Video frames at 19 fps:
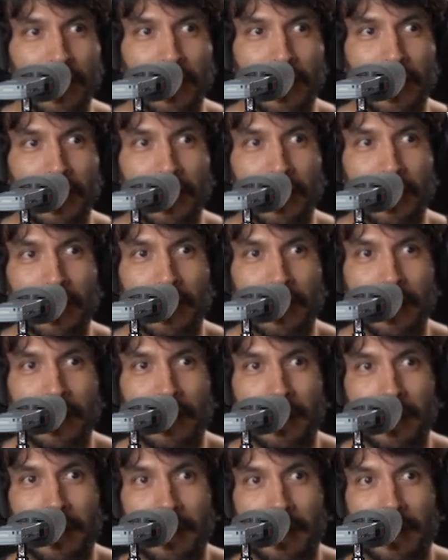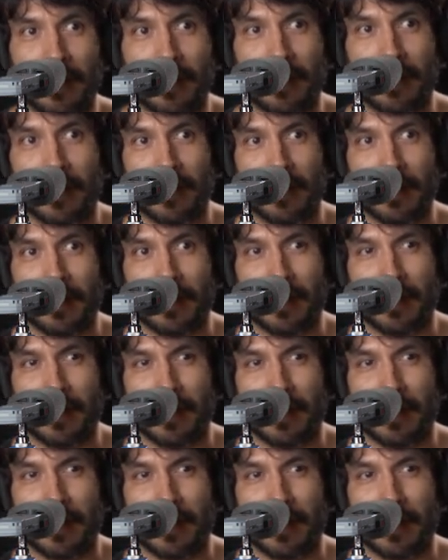Nothing is said.